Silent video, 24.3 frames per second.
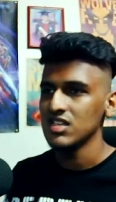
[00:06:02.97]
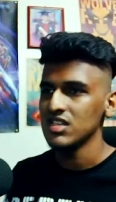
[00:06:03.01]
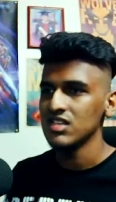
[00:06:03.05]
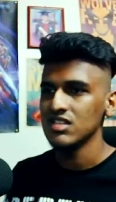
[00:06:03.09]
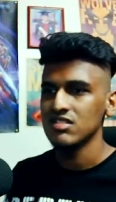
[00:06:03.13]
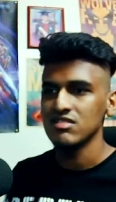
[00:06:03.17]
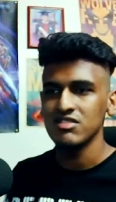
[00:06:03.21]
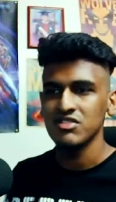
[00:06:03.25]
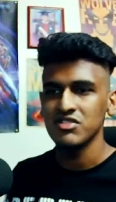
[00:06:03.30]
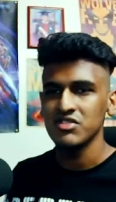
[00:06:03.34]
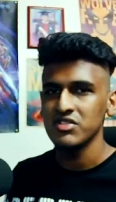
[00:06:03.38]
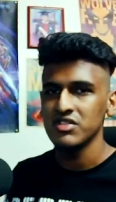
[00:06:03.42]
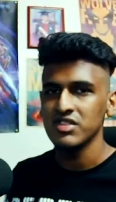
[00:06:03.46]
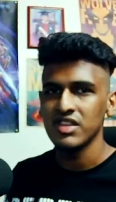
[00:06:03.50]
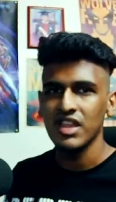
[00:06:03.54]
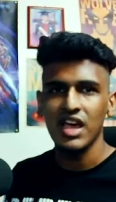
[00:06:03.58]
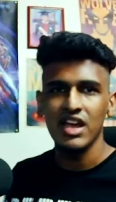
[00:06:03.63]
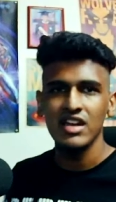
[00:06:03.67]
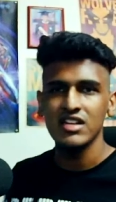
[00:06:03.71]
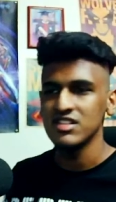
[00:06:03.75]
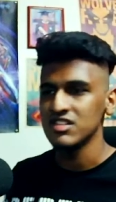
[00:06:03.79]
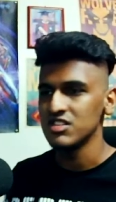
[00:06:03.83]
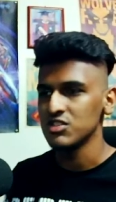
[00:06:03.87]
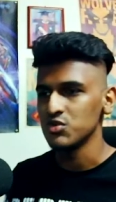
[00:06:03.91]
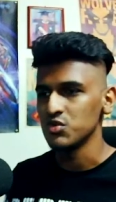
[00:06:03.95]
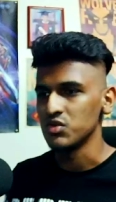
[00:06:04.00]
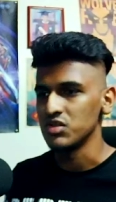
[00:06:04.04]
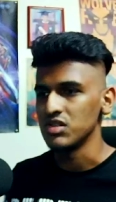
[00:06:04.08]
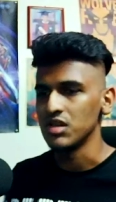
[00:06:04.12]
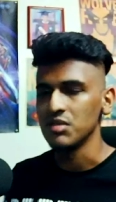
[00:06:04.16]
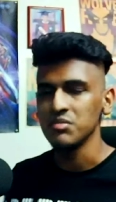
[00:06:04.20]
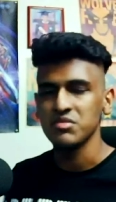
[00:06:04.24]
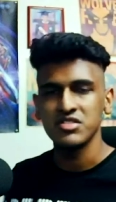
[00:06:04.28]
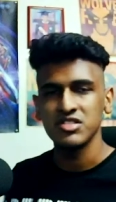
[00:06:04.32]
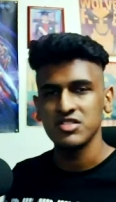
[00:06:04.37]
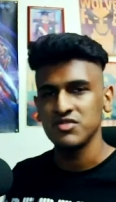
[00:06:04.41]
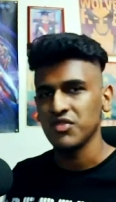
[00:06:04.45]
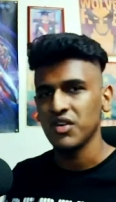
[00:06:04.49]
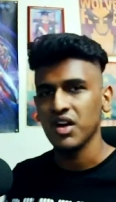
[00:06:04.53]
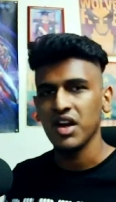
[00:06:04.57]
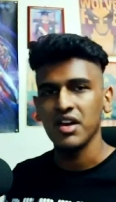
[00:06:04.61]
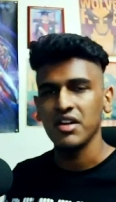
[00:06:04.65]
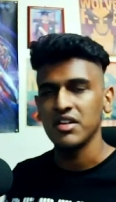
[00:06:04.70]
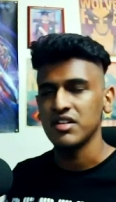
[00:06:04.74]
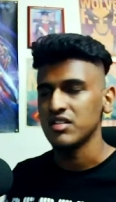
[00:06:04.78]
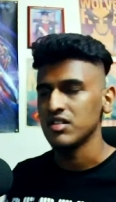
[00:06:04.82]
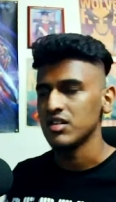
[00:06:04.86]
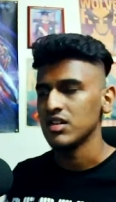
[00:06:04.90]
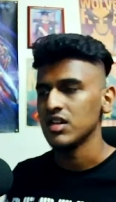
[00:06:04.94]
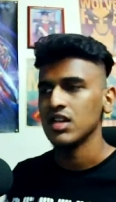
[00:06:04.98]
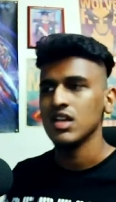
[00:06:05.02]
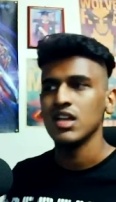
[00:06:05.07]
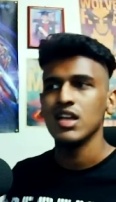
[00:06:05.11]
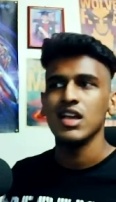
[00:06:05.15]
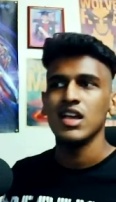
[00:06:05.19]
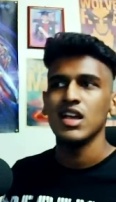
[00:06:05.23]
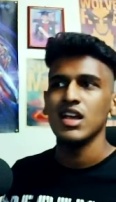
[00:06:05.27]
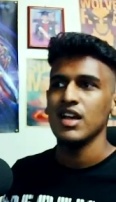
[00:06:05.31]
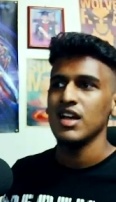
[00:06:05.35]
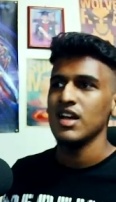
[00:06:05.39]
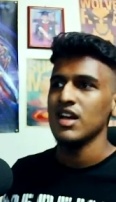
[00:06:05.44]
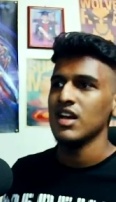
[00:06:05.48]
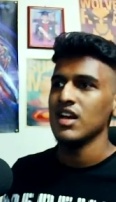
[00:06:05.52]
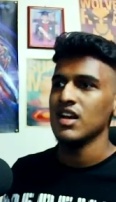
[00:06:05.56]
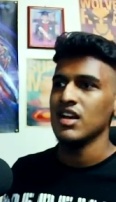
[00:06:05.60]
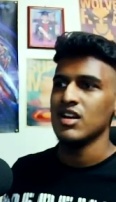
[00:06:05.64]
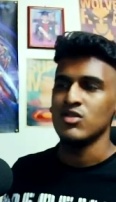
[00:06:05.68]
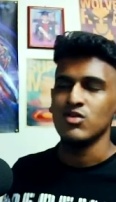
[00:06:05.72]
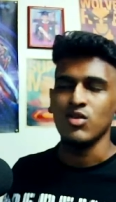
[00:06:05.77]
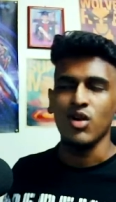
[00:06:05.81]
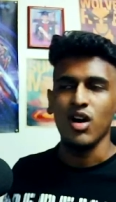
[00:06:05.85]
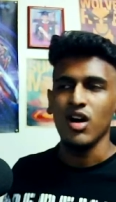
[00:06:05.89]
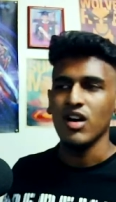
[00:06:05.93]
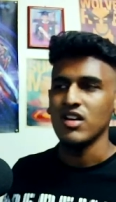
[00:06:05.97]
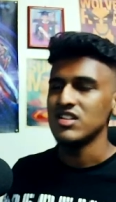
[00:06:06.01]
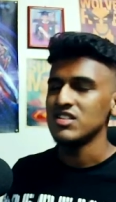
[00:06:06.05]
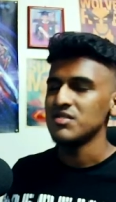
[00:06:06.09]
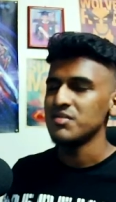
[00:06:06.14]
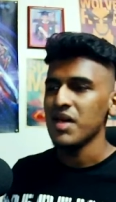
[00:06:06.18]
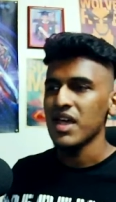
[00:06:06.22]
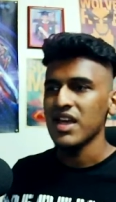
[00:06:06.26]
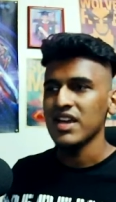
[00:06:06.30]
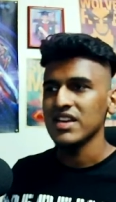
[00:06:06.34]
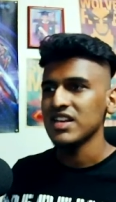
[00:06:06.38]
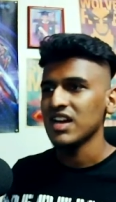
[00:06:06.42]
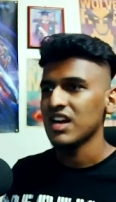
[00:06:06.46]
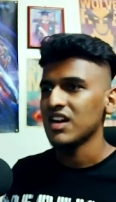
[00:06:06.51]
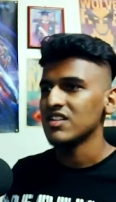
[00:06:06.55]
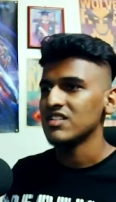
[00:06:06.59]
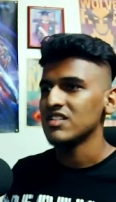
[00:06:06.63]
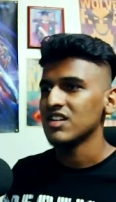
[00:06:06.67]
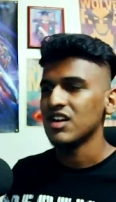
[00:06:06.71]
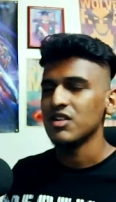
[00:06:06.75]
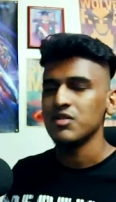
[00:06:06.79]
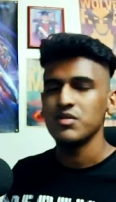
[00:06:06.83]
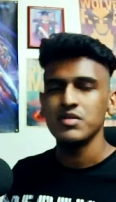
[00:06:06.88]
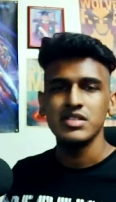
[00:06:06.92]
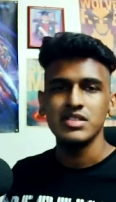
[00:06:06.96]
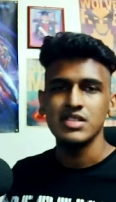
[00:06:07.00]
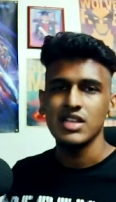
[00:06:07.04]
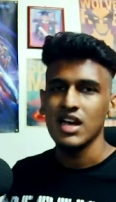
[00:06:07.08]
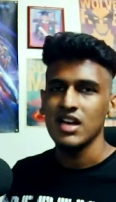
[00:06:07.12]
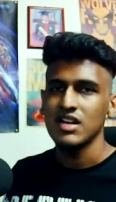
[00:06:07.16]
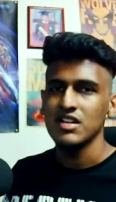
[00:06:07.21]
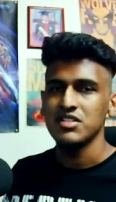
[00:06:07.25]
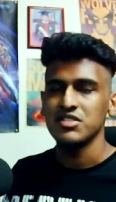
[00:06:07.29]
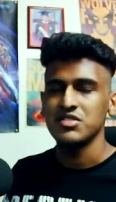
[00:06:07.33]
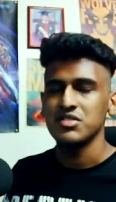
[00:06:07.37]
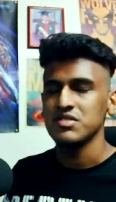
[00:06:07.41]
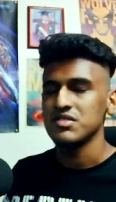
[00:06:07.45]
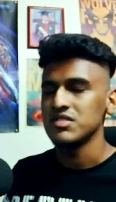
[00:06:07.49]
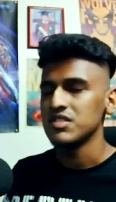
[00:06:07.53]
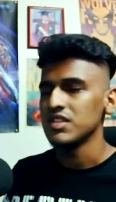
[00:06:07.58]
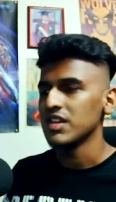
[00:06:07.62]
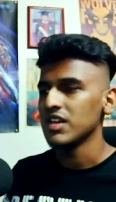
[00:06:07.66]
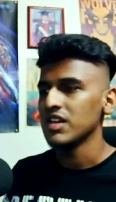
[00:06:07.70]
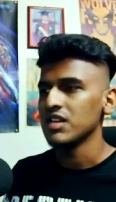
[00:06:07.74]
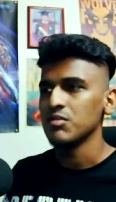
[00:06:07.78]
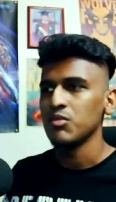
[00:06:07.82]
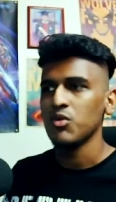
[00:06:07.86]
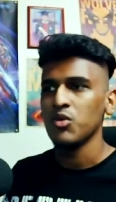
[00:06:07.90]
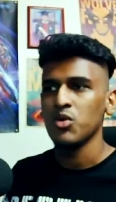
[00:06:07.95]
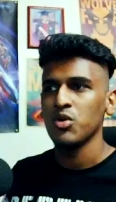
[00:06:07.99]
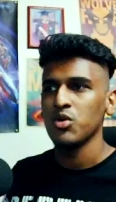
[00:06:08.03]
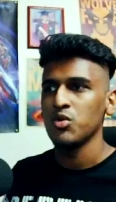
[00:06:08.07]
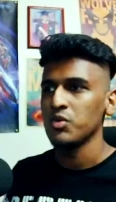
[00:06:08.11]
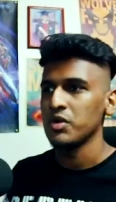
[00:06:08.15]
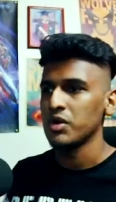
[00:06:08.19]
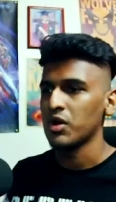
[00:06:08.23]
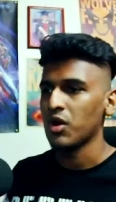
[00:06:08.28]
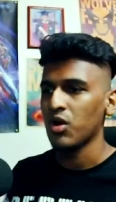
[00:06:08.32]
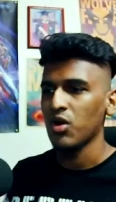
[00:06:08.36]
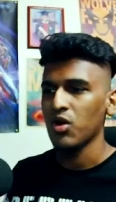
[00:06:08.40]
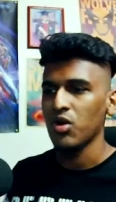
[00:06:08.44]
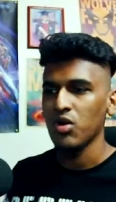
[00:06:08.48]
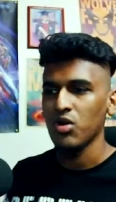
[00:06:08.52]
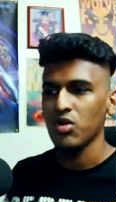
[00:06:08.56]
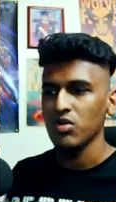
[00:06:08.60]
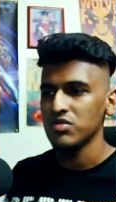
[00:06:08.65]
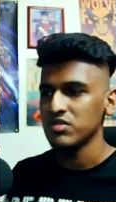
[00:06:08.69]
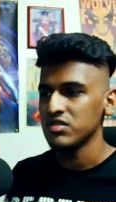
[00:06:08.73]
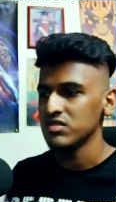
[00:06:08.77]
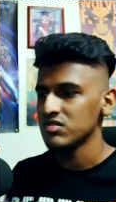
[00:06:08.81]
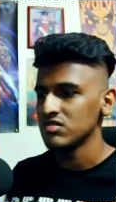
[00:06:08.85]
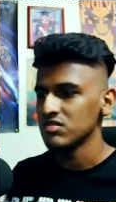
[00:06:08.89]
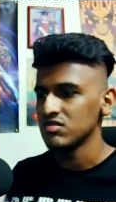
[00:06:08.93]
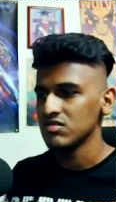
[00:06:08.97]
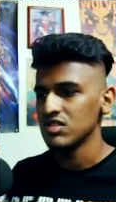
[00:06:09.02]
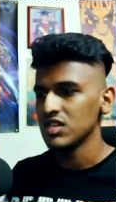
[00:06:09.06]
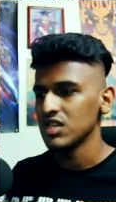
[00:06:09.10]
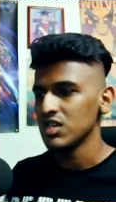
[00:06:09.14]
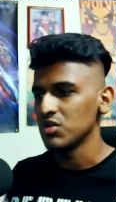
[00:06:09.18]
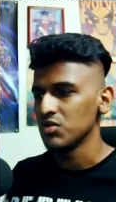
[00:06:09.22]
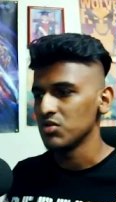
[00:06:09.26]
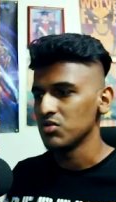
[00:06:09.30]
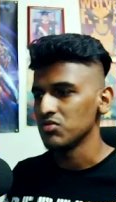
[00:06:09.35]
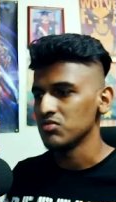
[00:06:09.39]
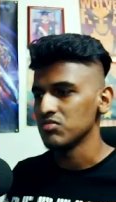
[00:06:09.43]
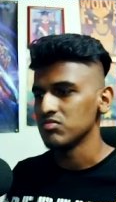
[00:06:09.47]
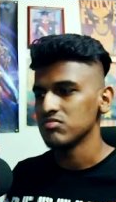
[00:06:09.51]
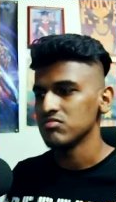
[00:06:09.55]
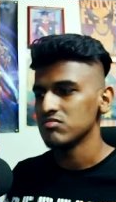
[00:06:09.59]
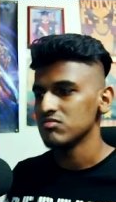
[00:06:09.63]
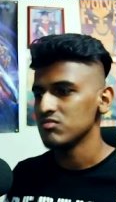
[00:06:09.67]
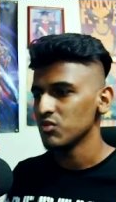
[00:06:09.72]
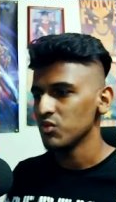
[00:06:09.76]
he turned that into a dumpster fire Raw and SmackDown not really that interesting anymore with all this, you know,